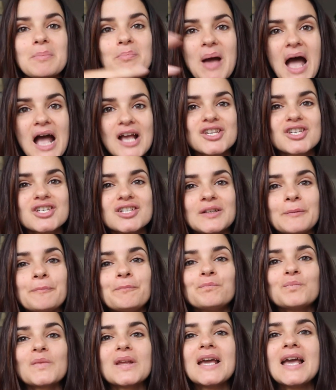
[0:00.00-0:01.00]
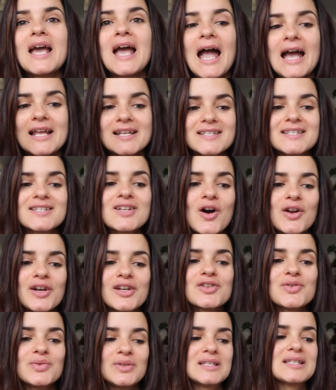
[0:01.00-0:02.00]
and passion and it's gone
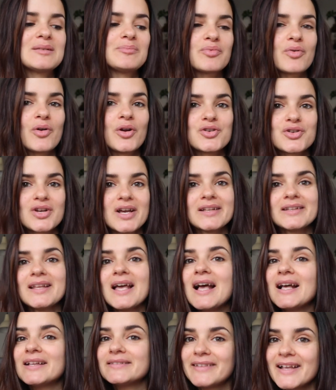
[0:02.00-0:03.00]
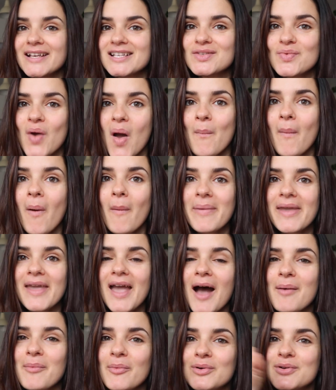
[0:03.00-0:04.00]
into this project. That's why maybe
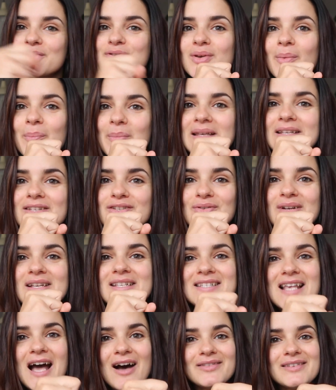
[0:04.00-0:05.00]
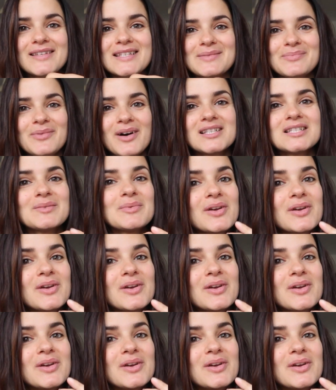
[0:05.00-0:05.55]
I'm also a bit stressed out this month,